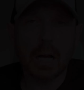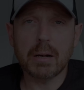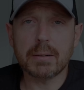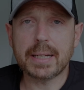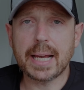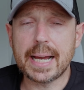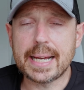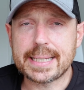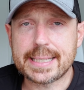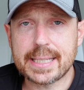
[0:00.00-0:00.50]

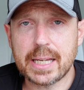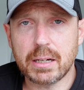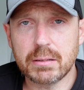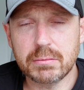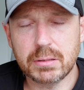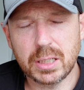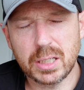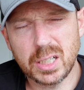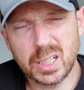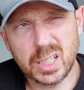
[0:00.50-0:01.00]
Okay,
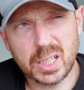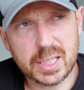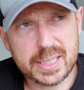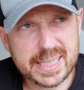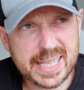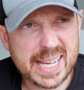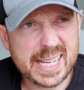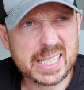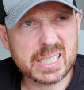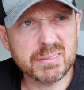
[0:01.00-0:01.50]
so uh,
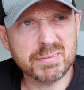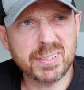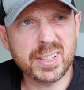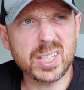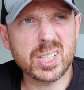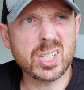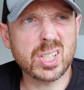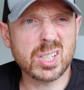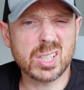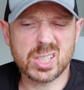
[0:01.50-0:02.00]
stats and
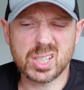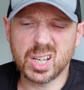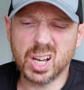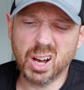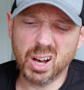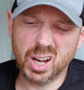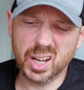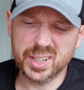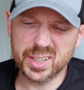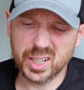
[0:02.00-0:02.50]
features,
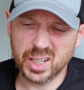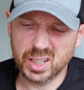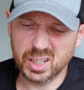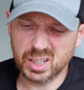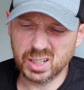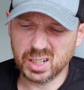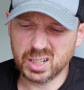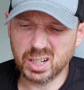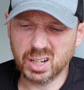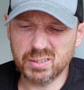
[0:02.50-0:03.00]

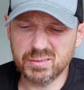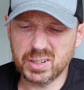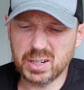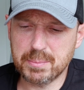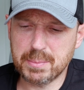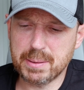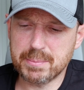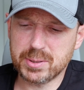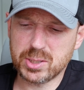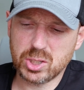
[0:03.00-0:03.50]
kinda. I can't
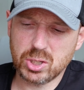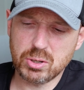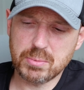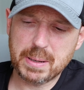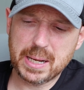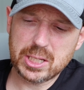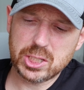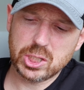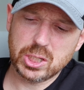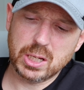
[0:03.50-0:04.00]
really remember too
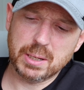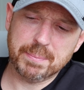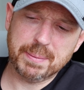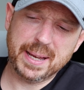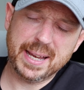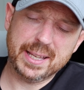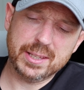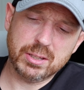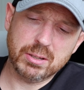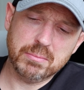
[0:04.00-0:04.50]
much
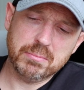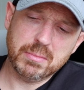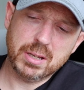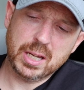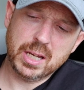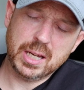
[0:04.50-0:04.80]
about them.